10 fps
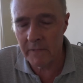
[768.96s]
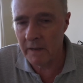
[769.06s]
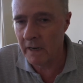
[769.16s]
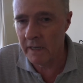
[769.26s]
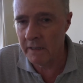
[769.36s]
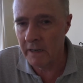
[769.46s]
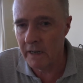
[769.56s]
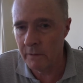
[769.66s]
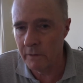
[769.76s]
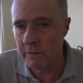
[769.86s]

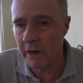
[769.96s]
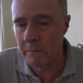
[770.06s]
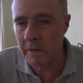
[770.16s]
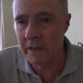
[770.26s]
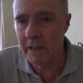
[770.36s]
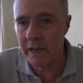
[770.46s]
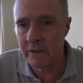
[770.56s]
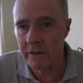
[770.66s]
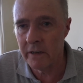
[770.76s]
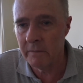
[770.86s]
I would recommend
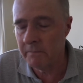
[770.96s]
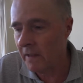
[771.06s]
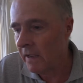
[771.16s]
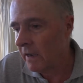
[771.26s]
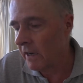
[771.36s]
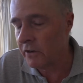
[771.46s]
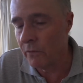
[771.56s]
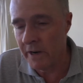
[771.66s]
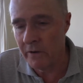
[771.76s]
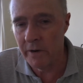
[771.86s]
that. So it's a
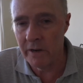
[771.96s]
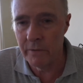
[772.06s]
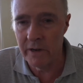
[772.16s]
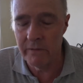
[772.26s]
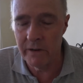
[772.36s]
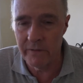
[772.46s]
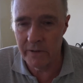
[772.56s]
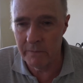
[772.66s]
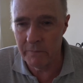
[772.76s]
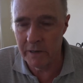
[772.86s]
win-win for
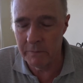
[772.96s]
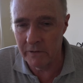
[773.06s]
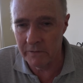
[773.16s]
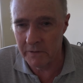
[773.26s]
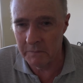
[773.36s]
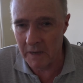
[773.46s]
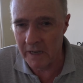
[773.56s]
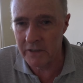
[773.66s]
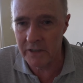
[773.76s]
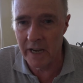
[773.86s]
the people
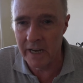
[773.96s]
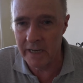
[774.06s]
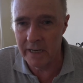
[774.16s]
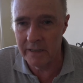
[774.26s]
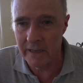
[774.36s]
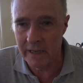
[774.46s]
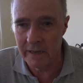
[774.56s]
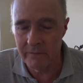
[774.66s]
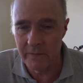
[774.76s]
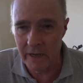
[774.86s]
staying here. They
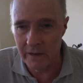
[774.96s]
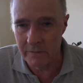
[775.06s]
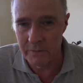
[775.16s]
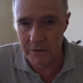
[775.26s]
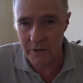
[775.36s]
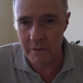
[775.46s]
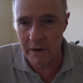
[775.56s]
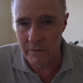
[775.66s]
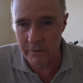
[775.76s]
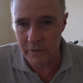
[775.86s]
get
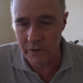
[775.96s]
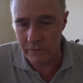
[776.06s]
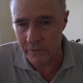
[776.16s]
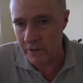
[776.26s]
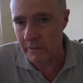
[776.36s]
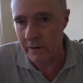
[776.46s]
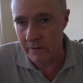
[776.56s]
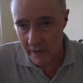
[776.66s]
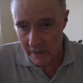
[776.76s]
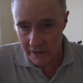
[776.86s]
zero or virtual zero
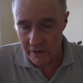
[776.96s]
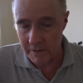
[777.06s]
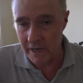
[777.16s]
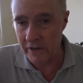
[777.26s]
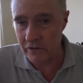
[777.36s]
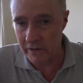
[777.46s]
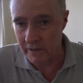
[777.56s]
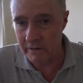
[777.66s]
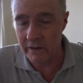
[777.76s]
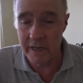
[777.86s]
accommodation,
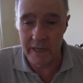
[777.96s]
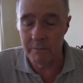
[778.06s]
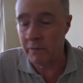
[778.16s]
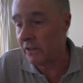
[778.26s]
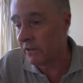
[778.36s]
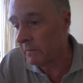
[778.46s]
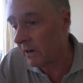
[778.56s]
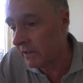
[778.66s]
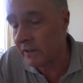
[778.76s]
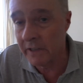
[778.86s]
and I get peace of
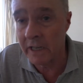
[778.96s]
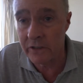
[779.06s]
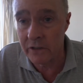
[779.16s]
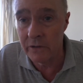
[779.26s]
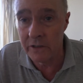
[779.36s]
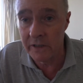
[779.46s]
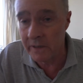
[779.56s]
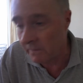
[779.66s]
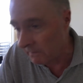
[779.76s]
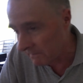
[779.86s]
mind. So I think it's a good deal.